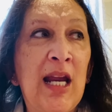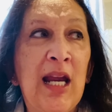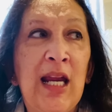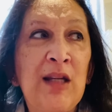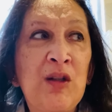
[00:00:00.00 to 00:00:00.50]

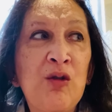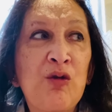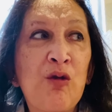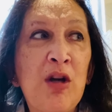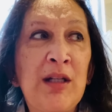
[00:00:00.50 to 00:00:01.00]
isn't
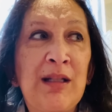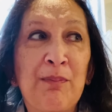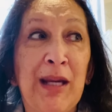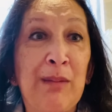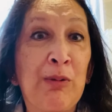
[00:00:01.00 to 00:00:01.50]
drawn to
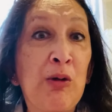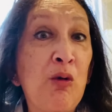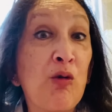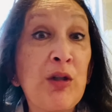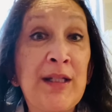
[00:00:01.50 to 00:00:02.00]
people
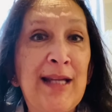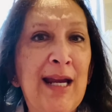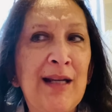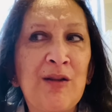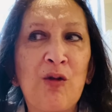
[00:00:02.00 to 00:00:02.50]
or
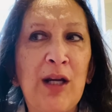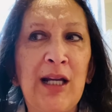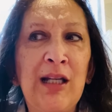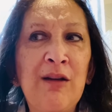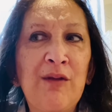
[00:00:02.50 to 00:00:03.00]
sex or
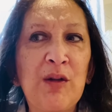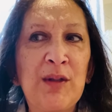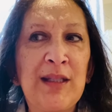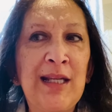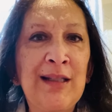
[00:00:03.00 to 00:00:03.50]
any of those
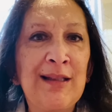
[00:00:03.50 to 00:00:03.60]
things.